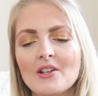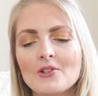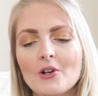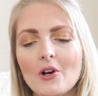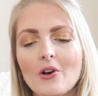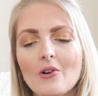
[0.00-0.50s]

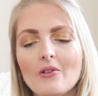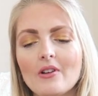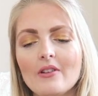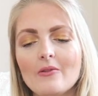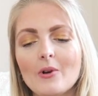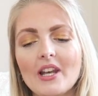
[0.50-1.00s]
So
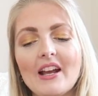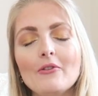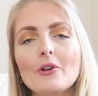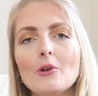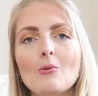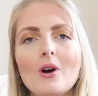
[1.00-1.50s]

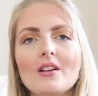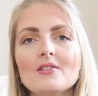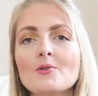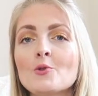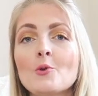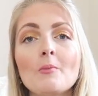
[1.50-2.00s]
whatever you
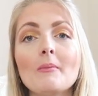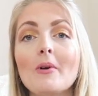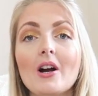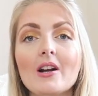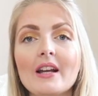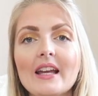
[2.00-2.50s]
want,
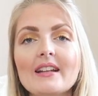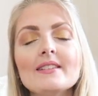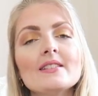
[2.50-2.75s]
supermarket,